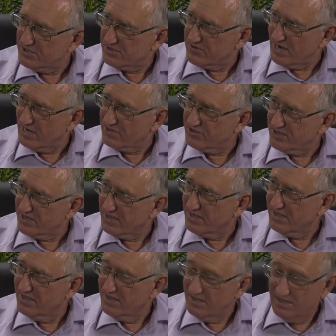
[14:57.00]
structure,
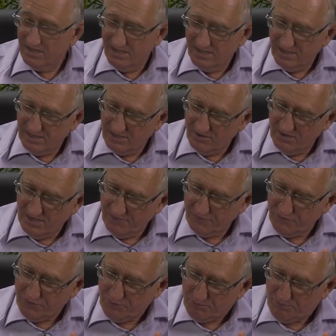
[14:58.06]
then you
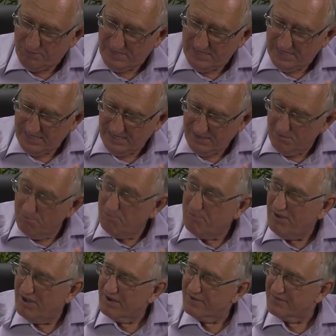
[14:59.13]
have to be
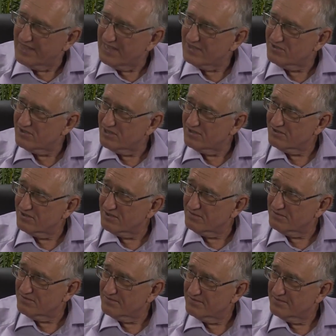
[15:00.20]
part of that
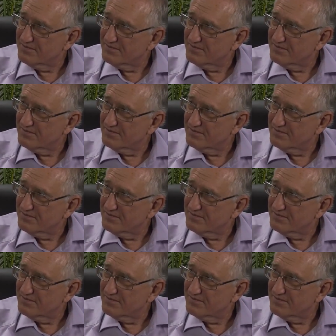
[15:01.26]
system.